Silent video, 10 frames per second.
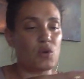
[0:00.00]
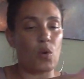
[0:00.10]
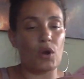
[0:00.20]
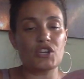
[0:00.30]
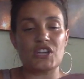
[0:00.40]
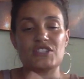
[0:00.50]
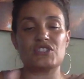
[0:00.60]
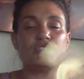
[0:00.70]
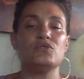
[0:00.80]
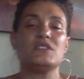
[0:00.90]
torch
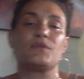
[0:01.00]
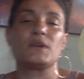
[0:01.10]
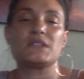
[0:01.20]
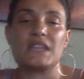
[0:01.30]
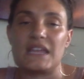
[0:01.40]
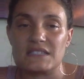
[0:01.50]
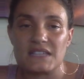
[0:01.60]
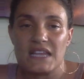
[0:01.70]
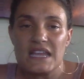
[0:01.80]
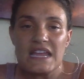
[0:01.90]
as two different things.